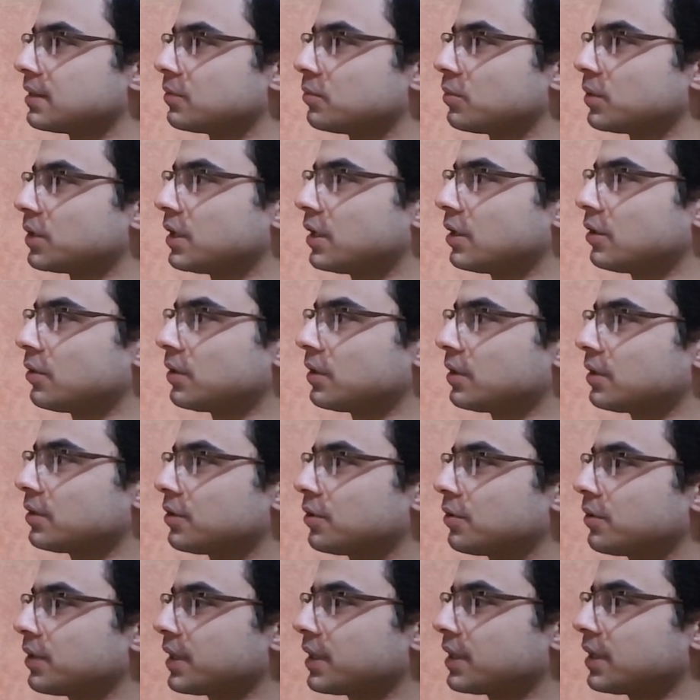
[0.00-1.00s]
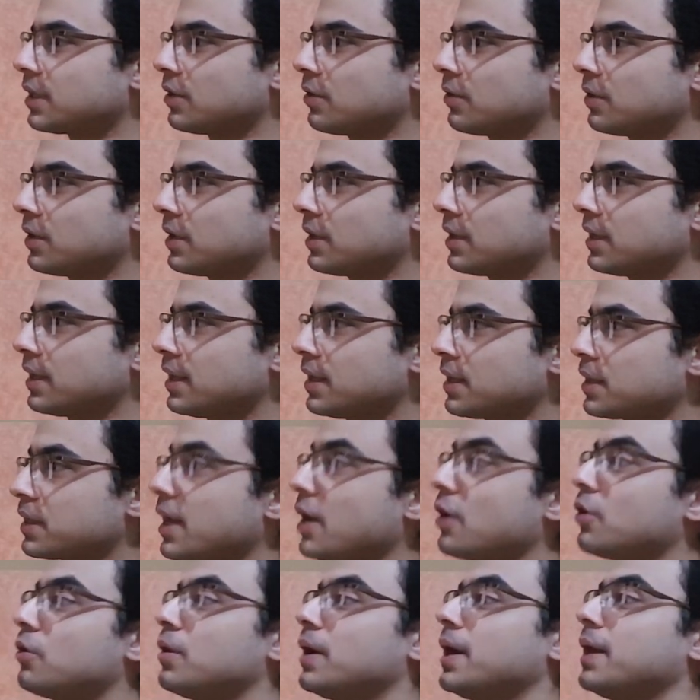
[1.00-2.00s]
with during the Alolan Leagues.
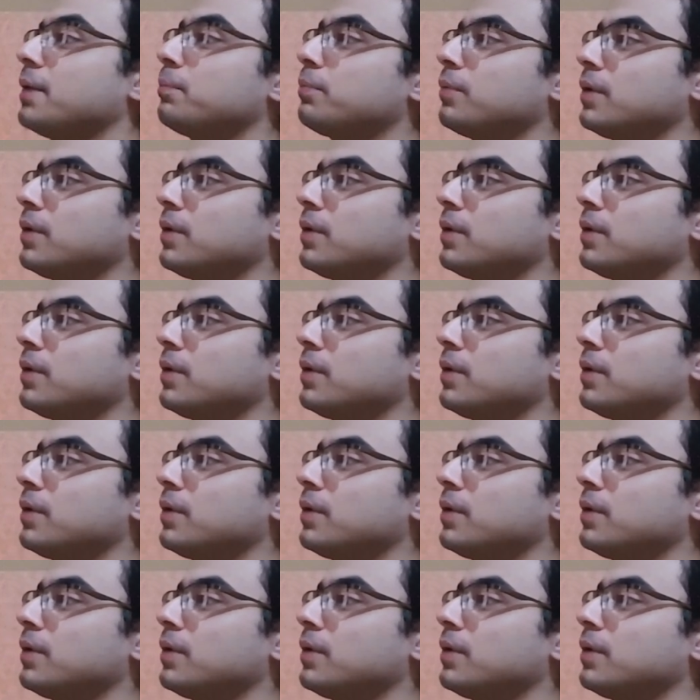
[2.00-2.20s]
Oh,